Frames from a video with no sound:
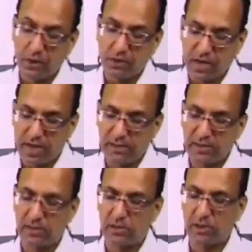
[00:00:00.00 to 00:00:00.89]

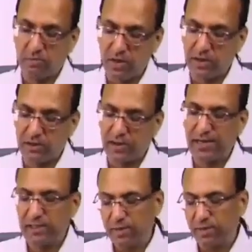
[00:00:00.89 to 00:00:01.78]
Thinnest, smallest
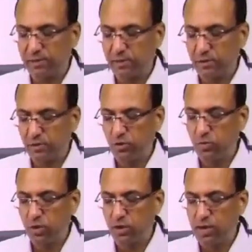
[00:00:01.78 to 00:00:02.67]
and slimmest. You
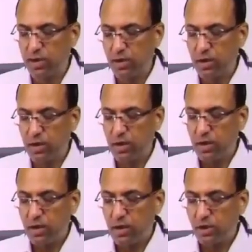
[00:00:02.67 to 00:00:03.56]
want the
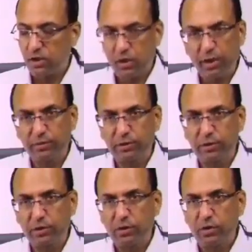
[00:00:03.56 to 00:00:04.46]
synonyms.
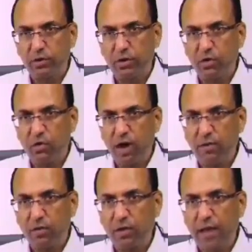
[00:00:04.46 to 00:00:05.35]
No, I
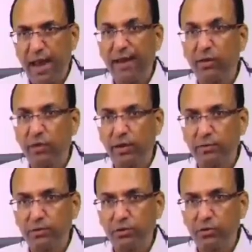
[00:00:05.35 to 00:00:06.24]
want the
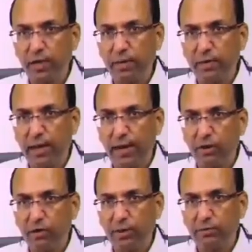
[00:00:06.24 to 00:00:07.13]
antonyms. You tell me the
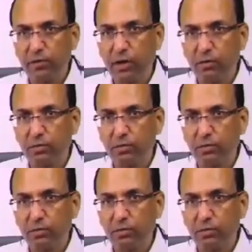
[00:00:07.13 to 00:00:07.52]
antonyms now.